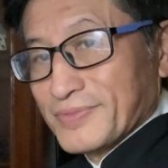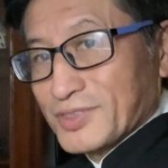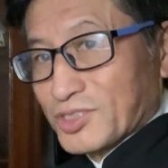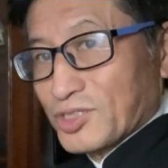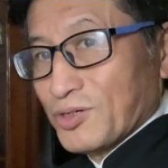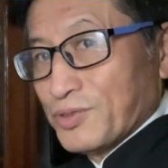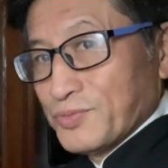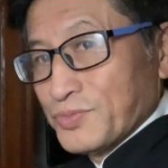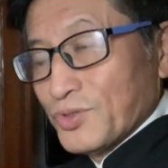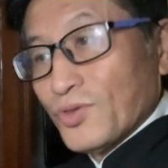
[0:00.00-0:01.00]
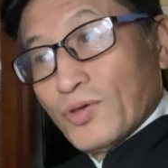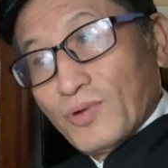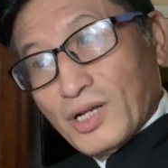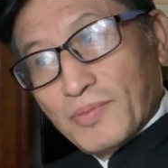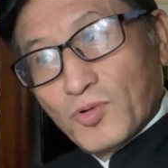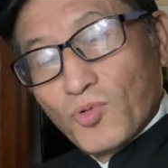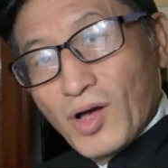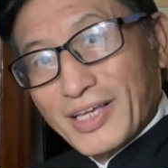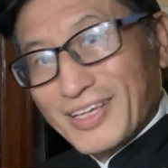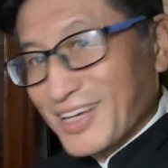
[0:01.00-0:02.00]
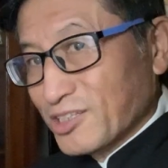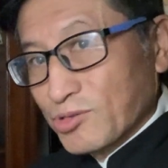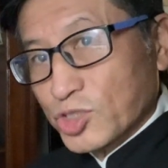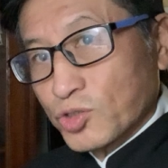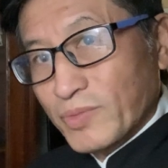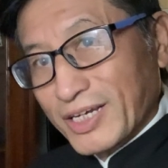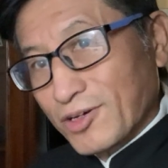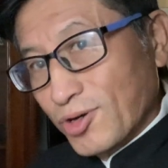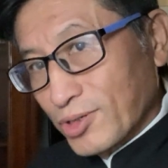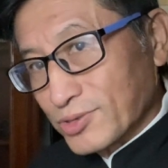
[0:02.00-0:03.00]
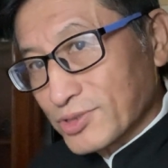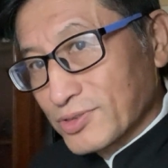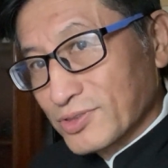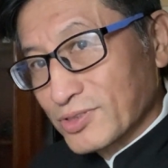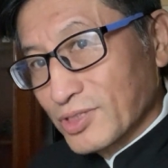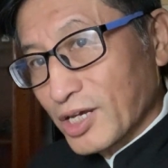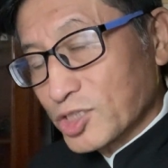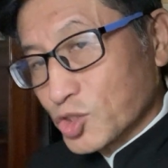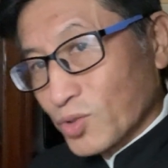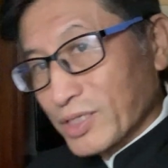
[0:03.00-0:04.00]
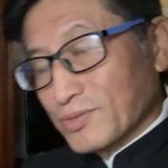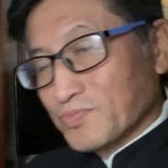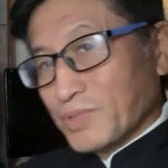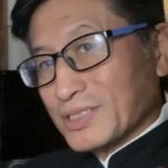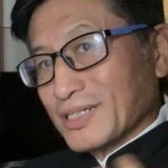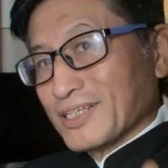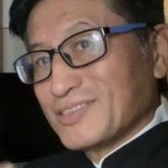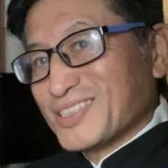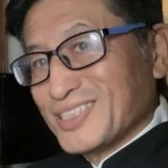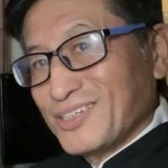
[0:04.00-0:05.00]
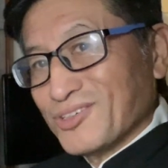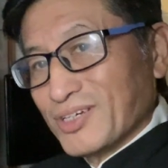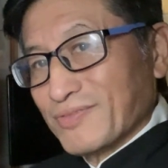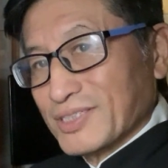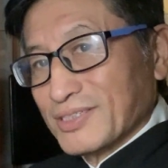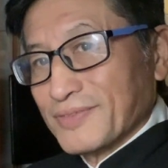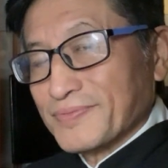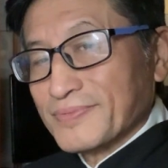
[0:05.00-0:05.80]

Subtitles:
So while I'm walking, I don't show my cards. I try to basically conceal everything.